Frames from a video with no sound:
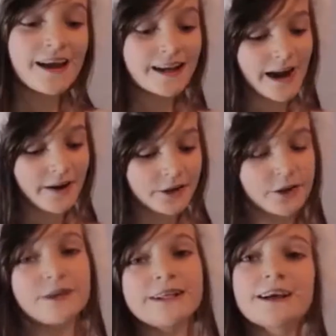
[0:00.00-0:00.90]
Now
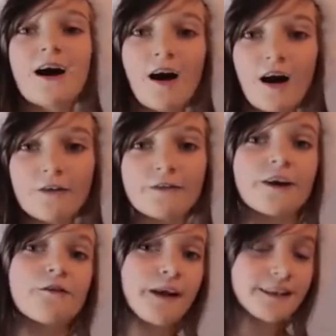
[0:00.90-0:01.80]
you need half
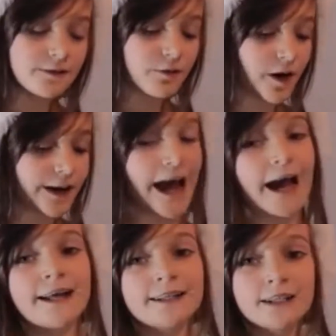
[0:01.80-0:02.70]
a grated rind
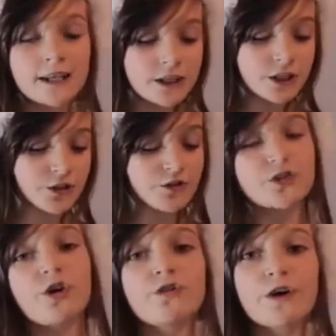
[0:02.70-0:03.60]
and
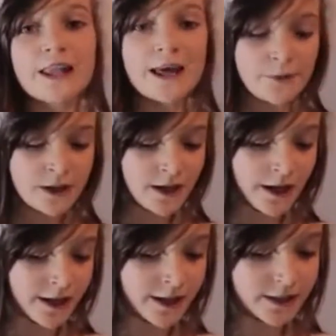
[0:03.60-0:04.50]
juice of a lemon,
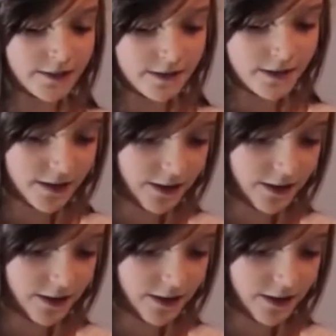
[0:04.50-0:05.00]
and then just